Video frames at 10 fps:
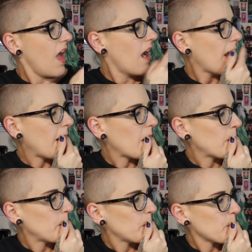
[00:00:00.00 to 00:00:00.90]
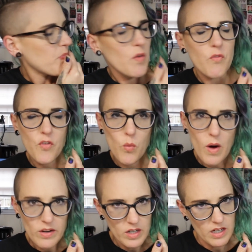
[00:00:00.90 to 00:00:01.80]
uh, for
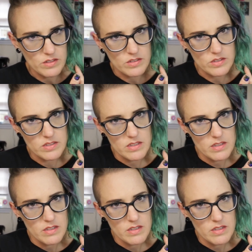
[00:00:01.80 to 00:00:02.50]
watercolors,